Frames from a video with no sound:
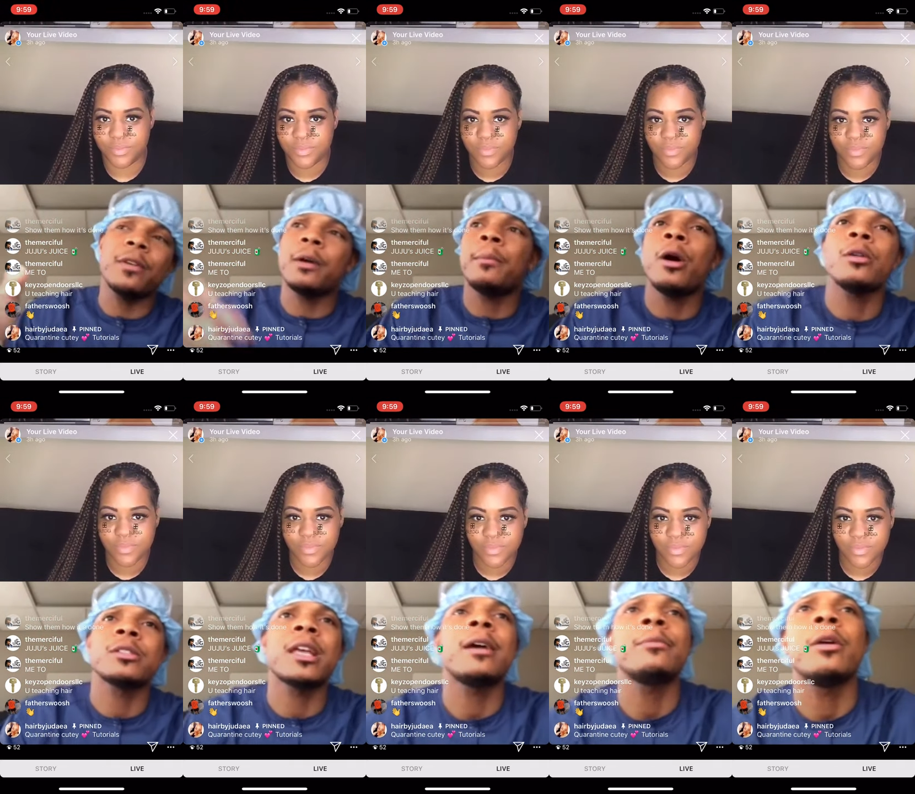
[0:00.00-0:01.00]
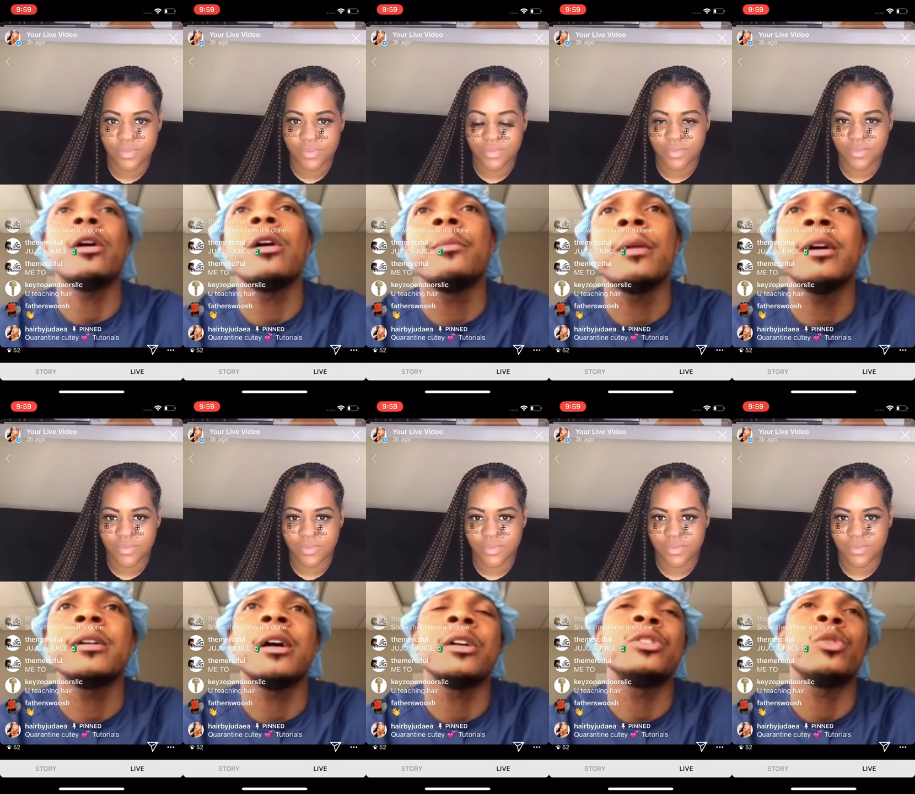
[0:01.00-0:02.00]
Speaker 1: mom's. Now I'm, um, her, her
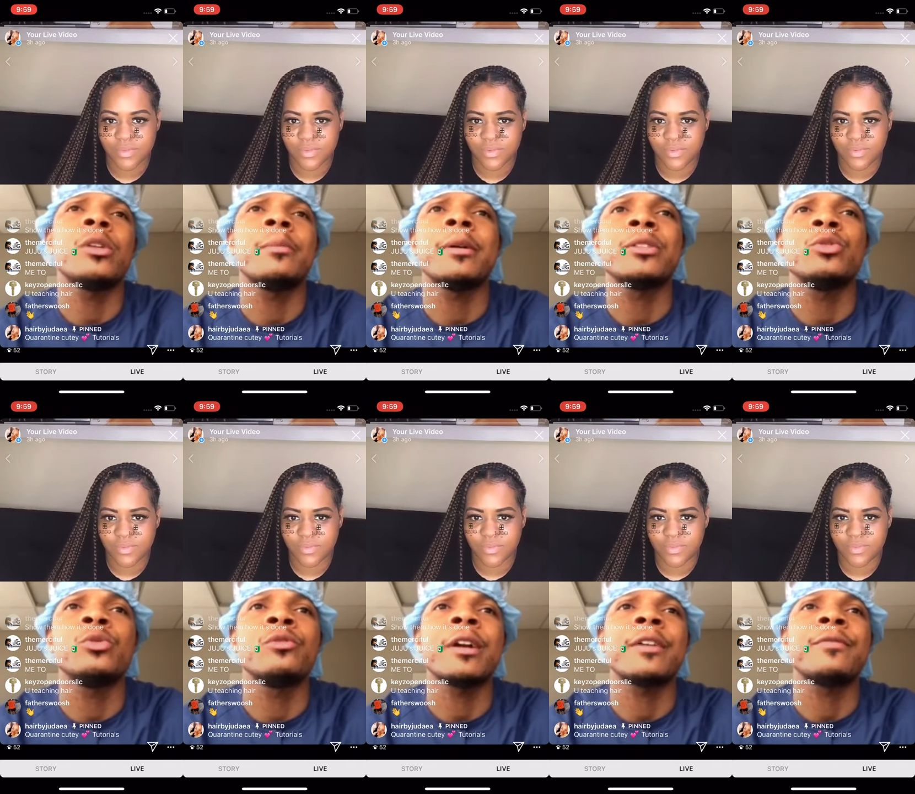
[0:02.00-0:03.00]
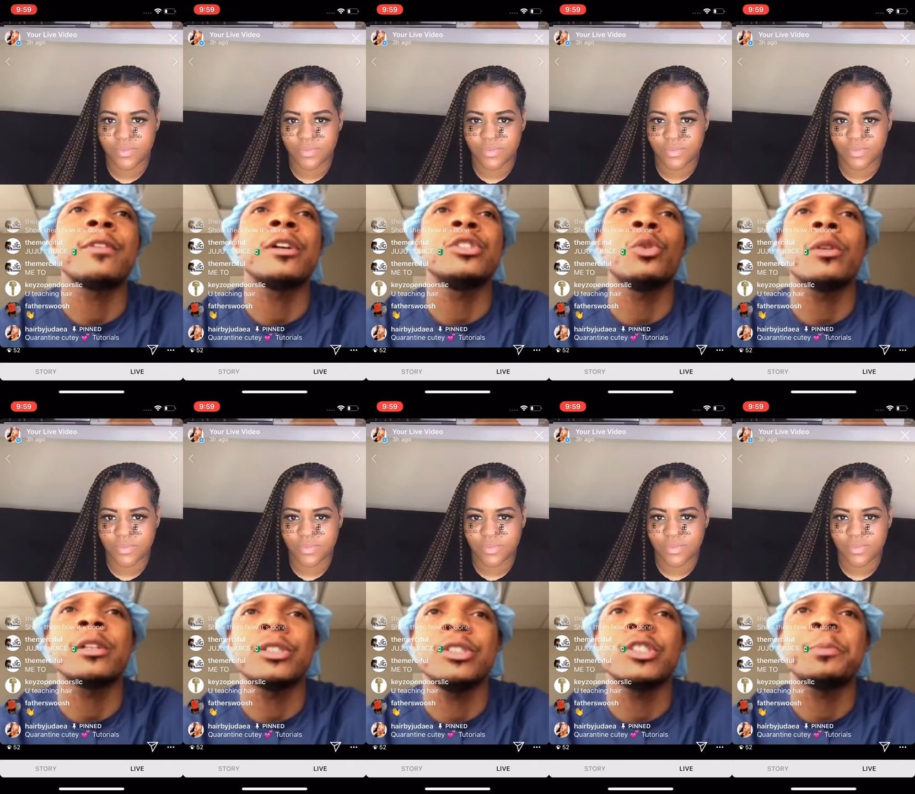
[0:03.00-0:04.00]
daughter. I'm about to do a record for her daughter. She
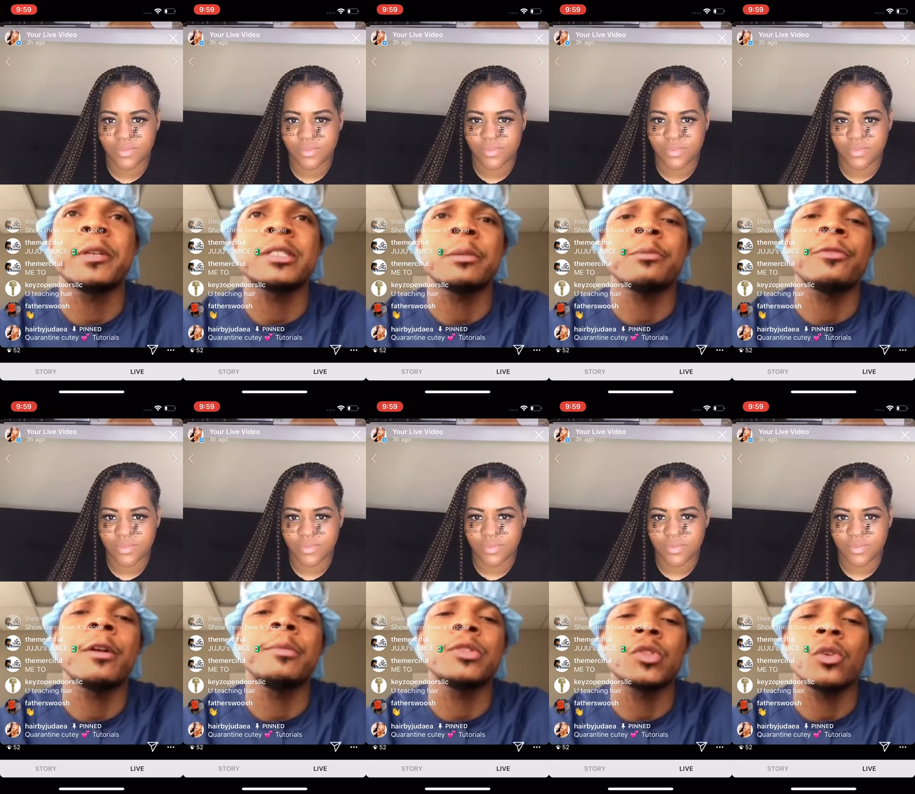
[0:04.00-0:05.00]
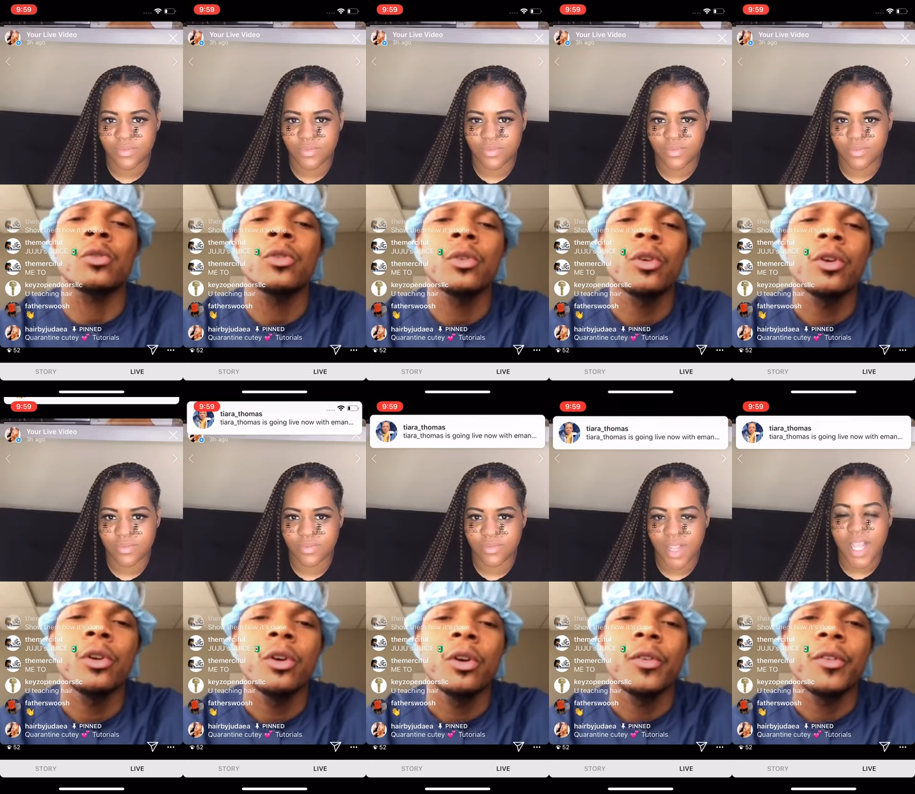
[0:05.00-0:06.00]
just picked something from me, so.
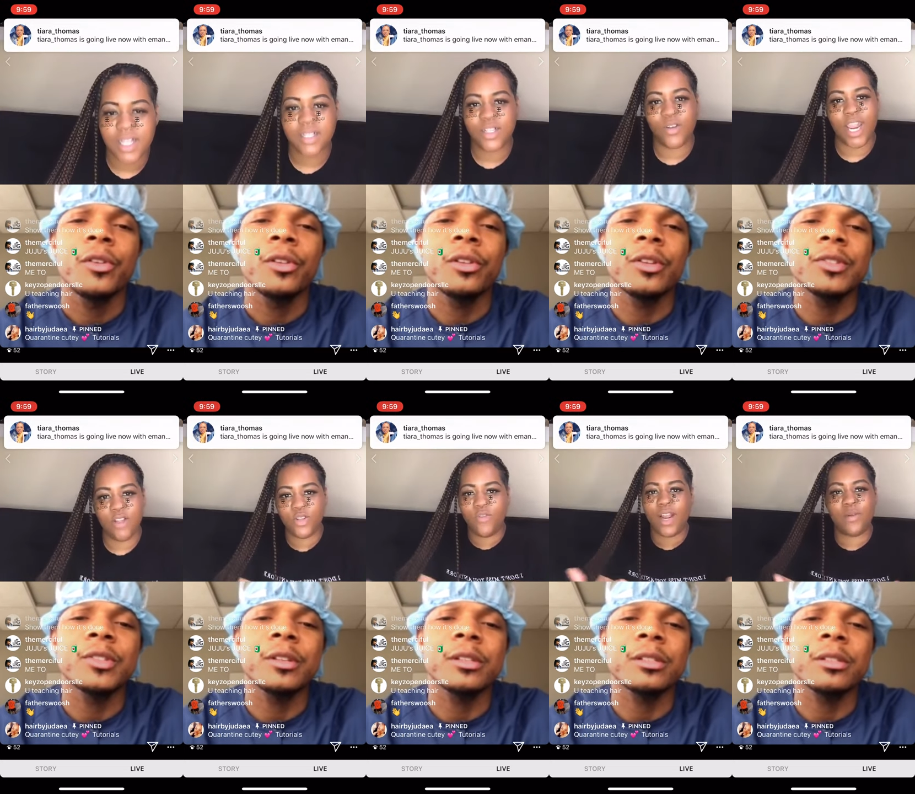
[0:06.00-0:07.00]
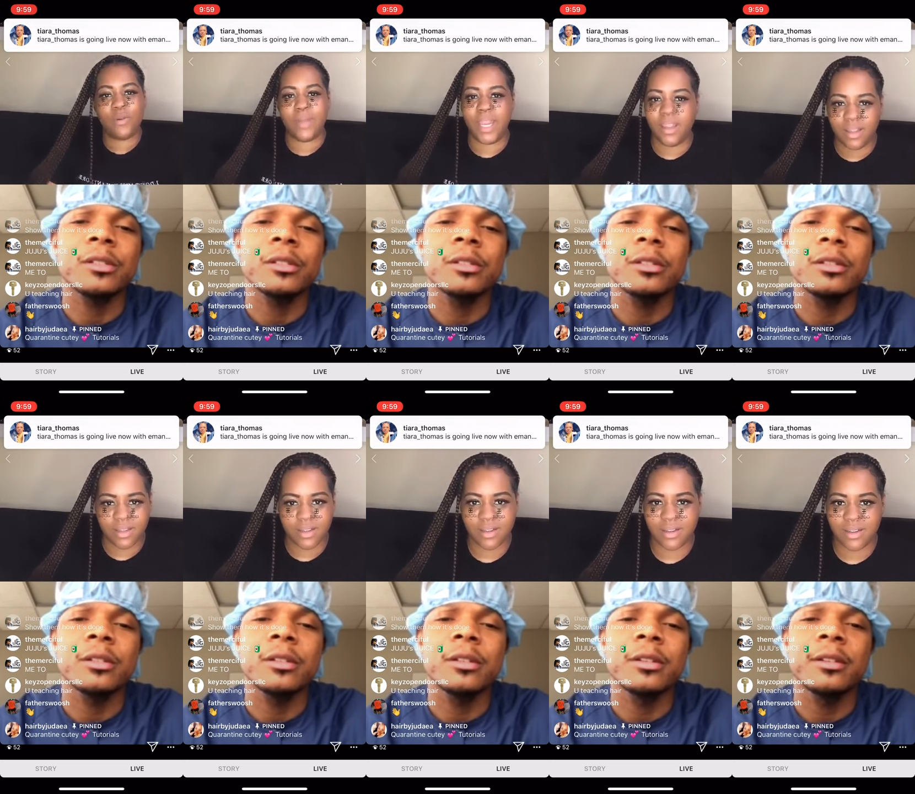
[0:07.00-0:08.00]
Speaker 2: So can you do a record with me?
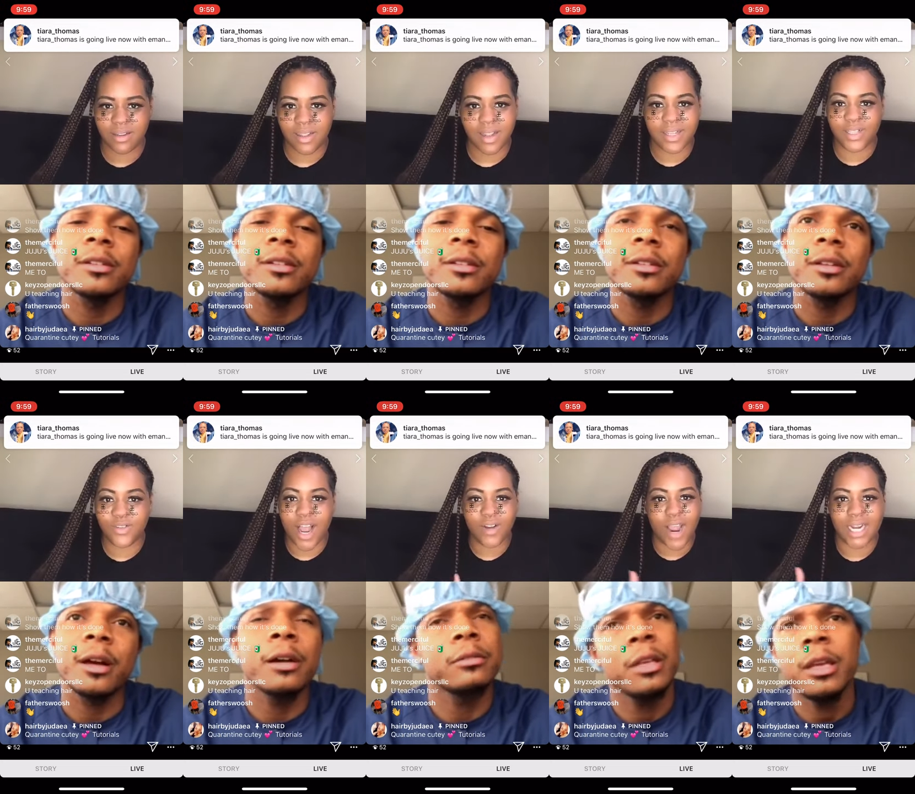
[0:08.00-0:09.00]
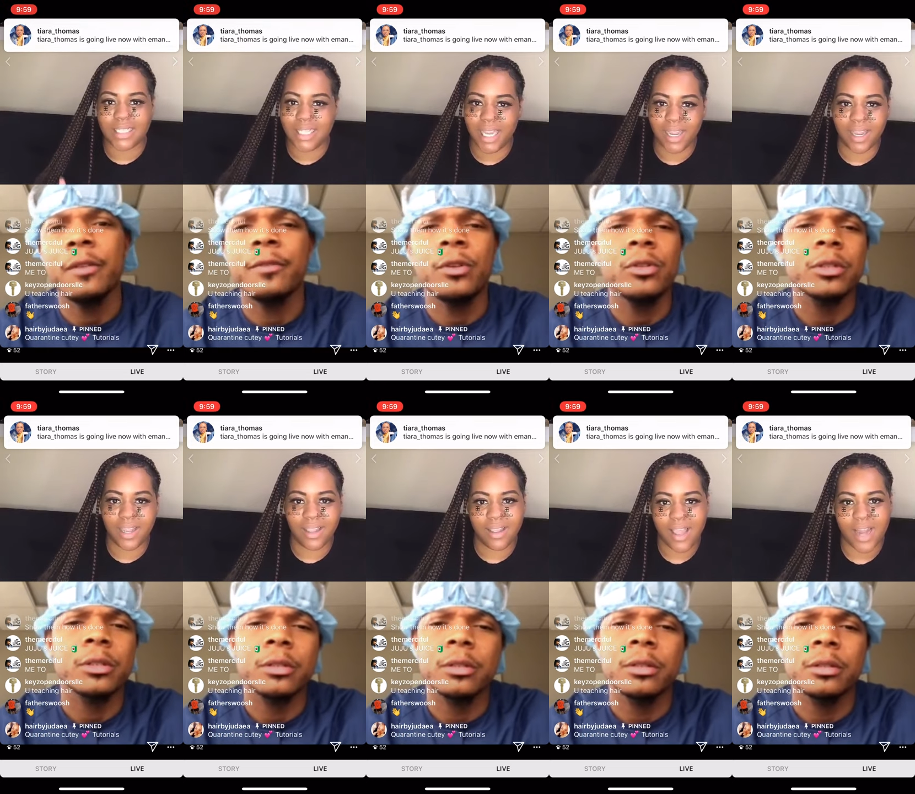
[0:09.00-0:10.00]
Cause you know I know. Yeah, how to of course.
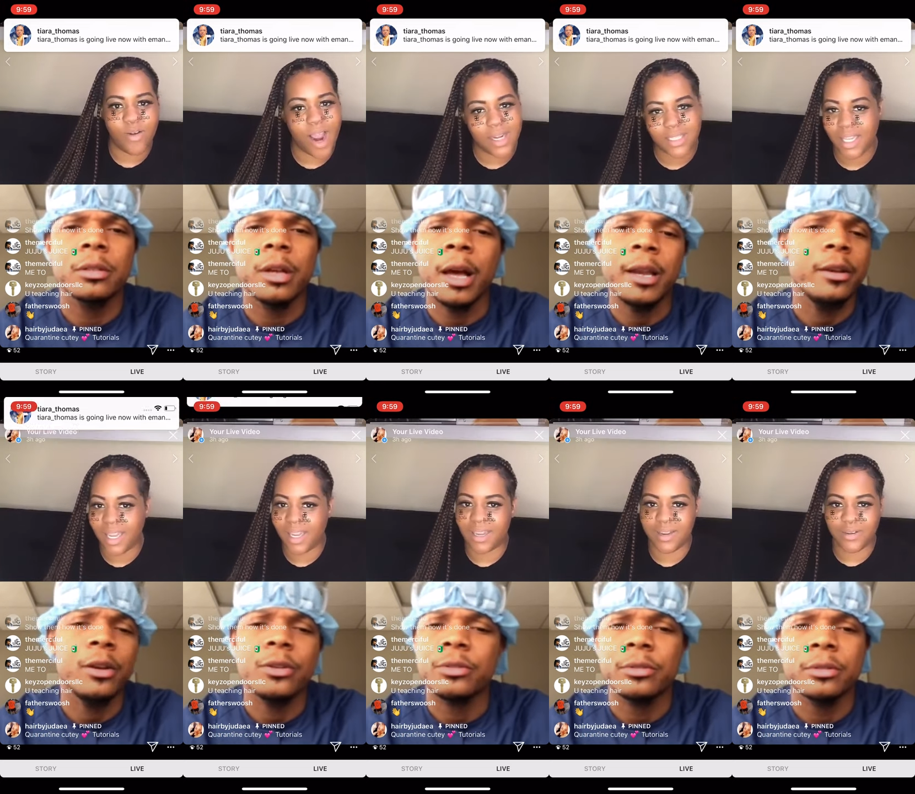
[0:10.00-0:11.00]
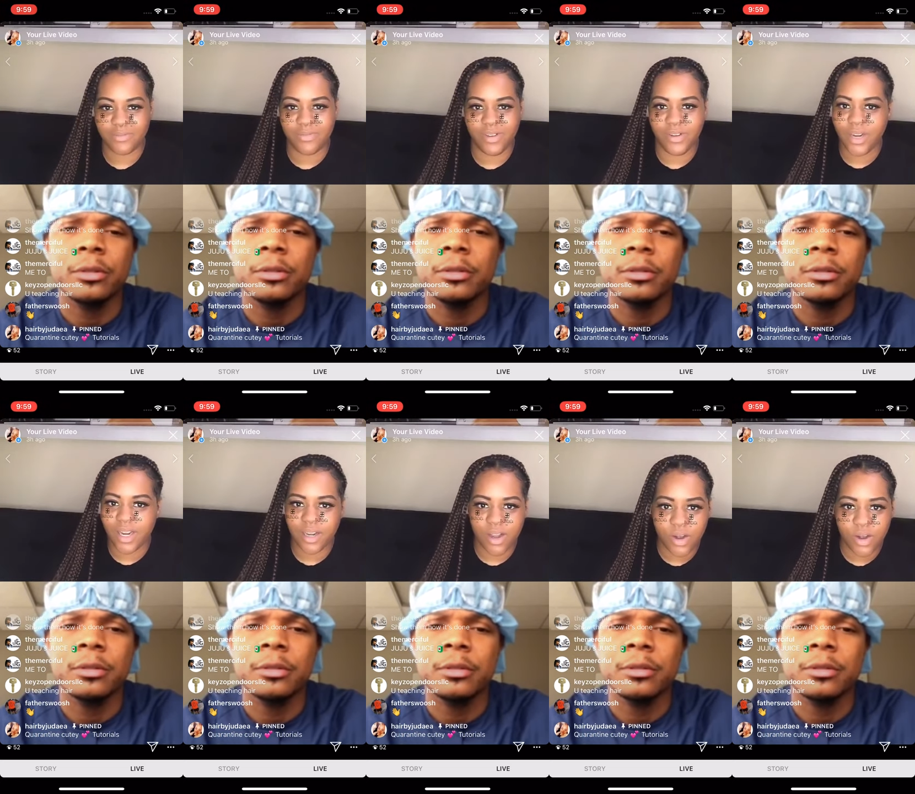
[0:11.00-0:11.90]
I know how. To I didn't know. You didn't know.